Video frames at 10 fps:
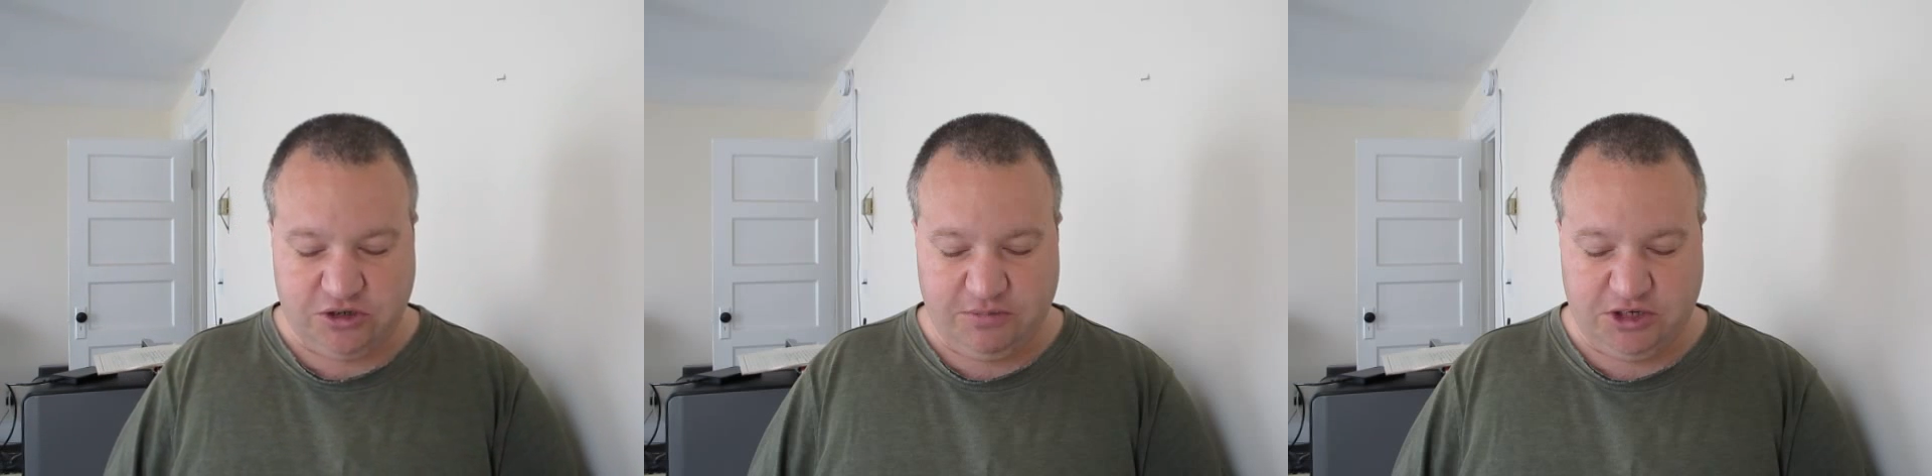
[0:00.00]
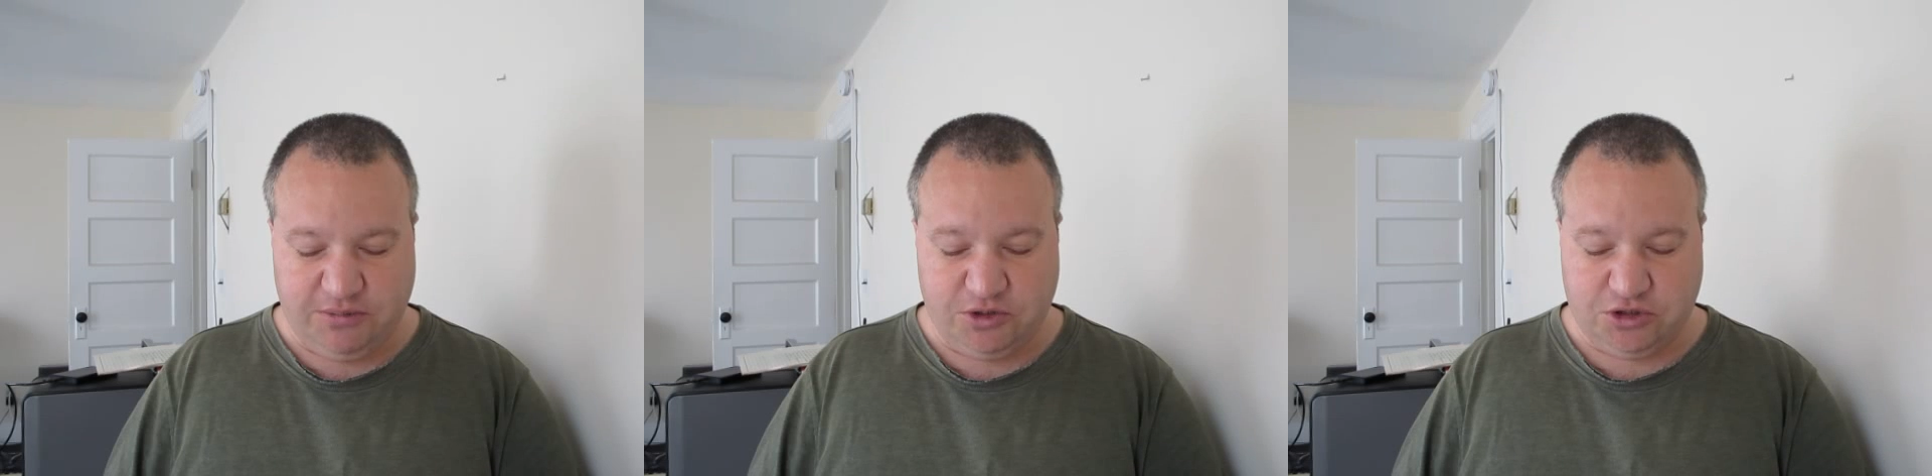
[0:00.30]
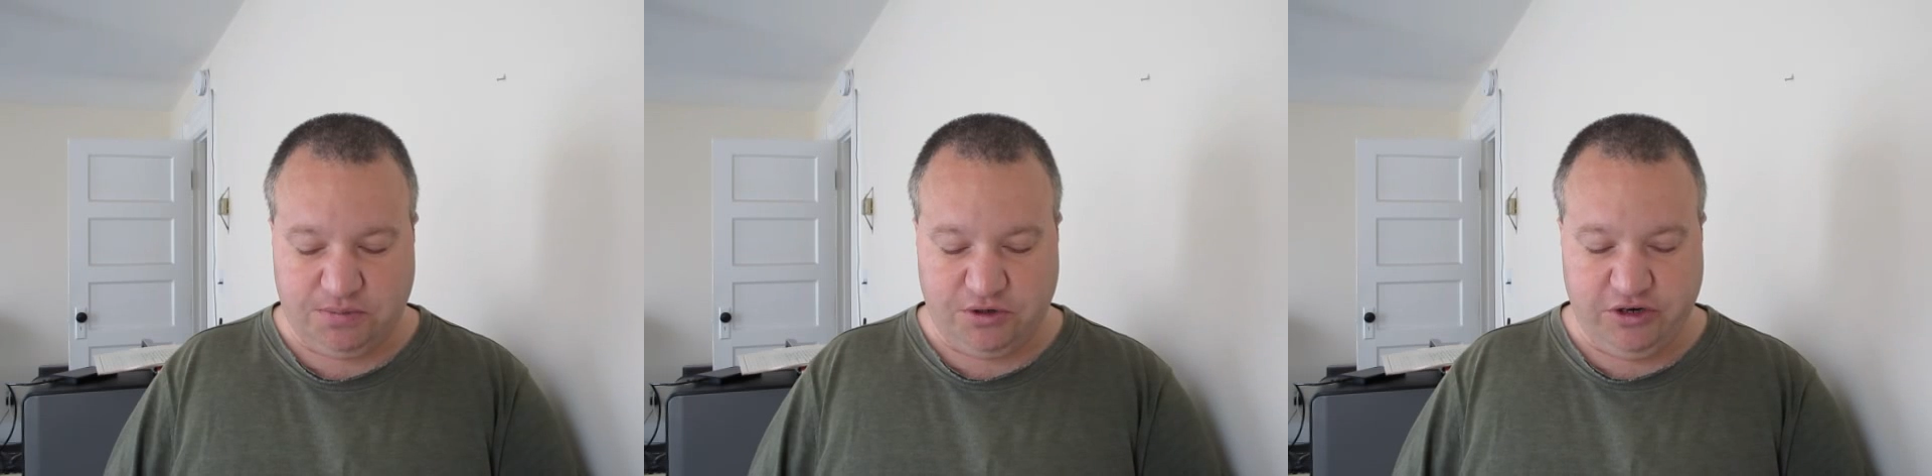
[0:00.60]

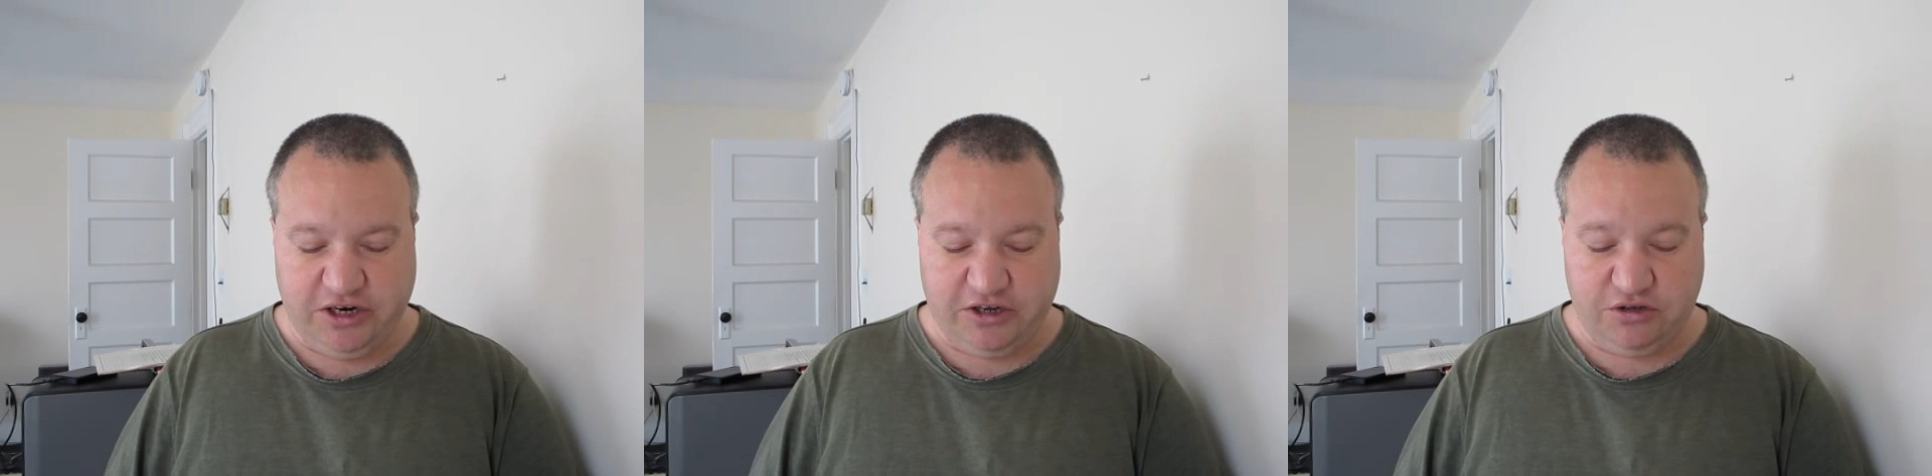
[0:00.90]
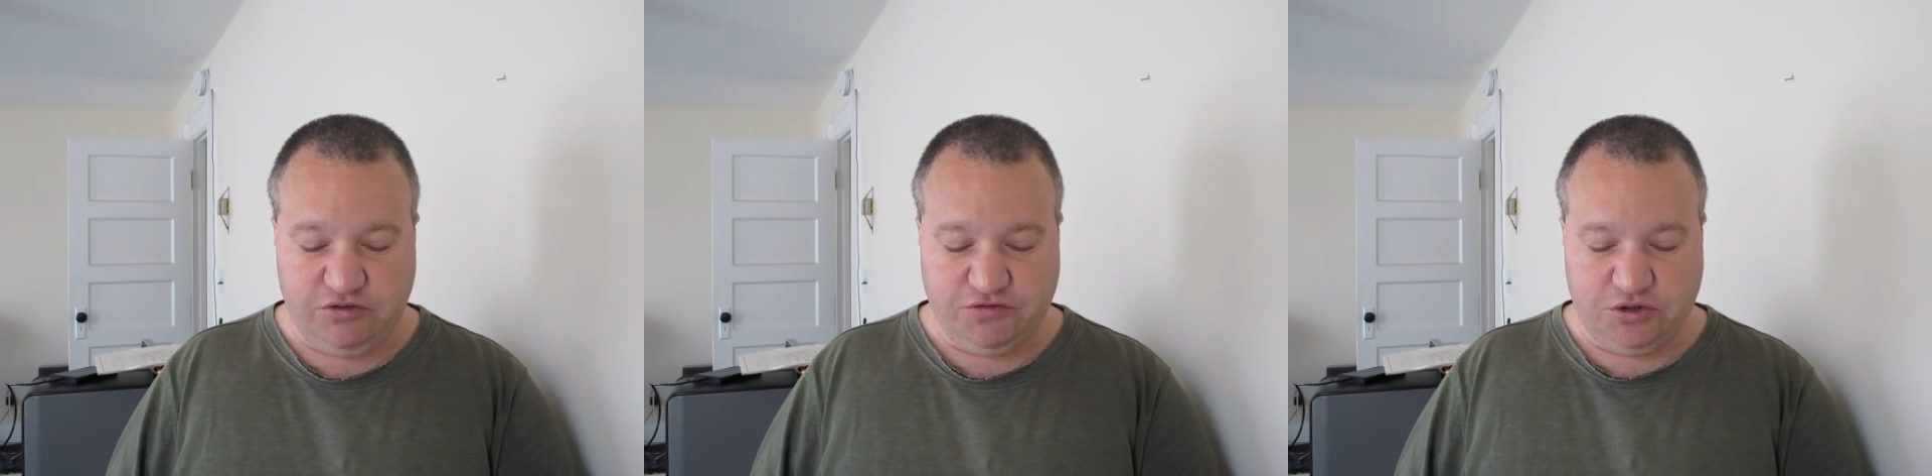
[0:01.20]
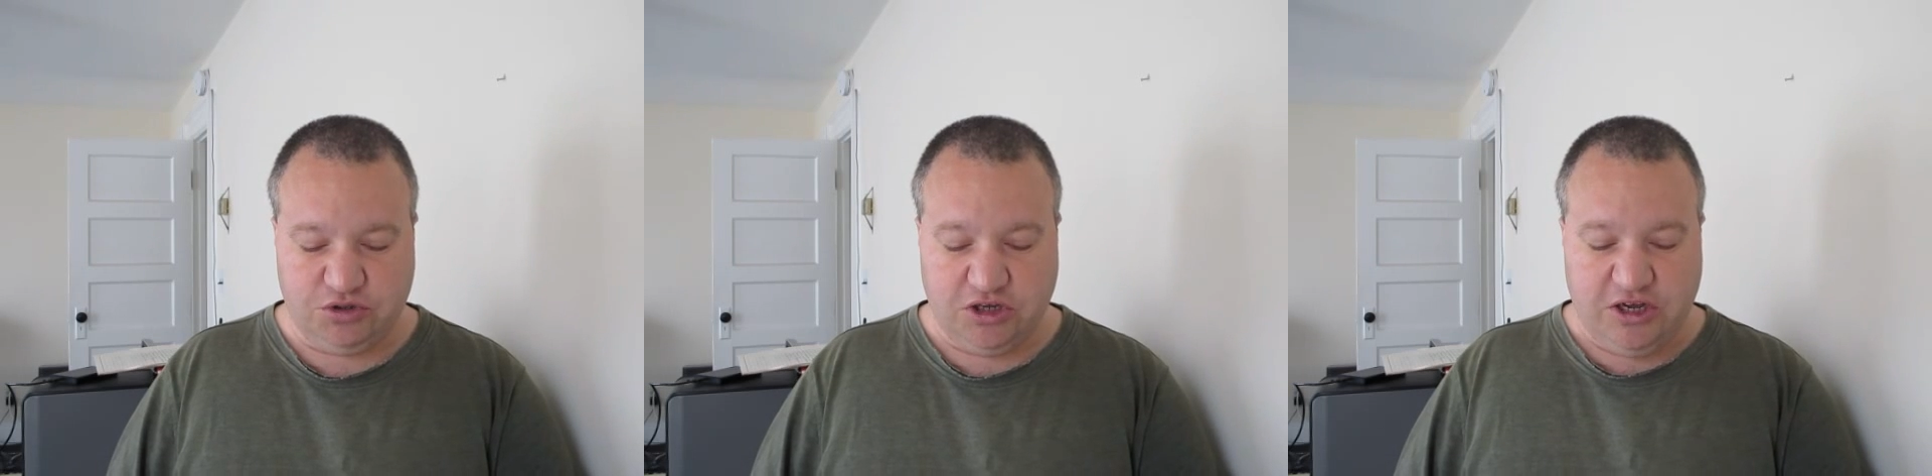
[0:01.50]
timetables are periodically
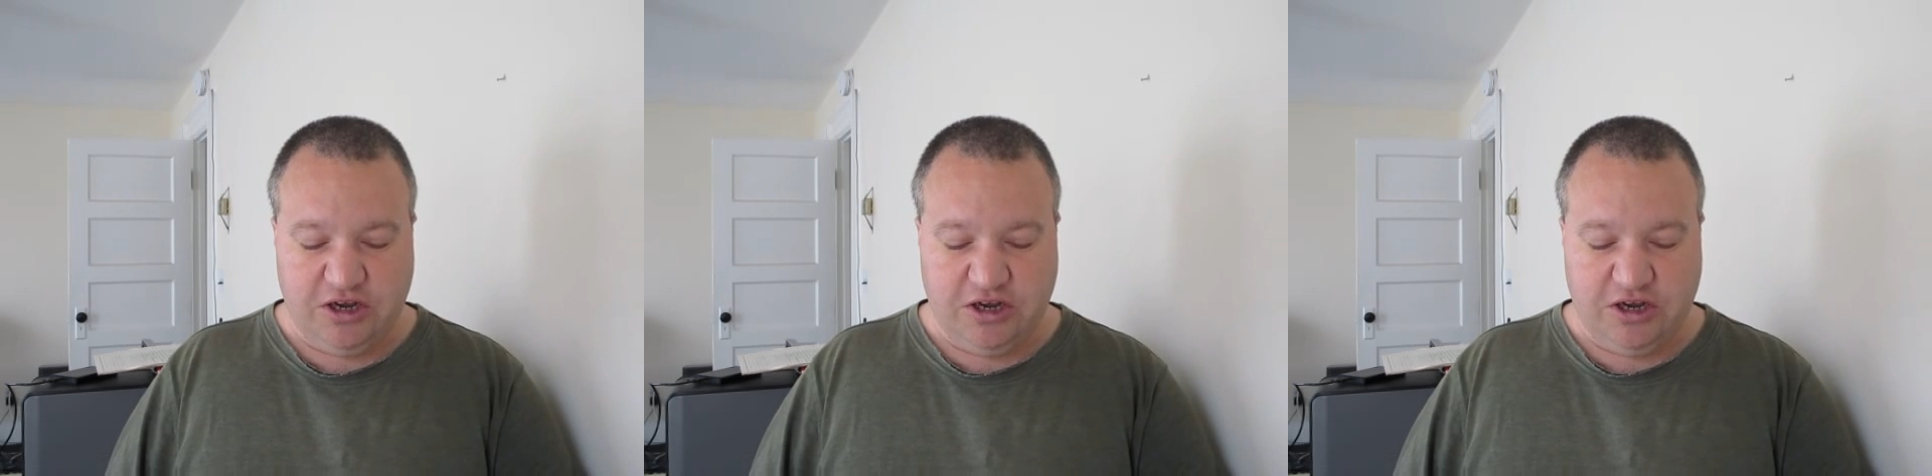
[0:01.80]
reviewed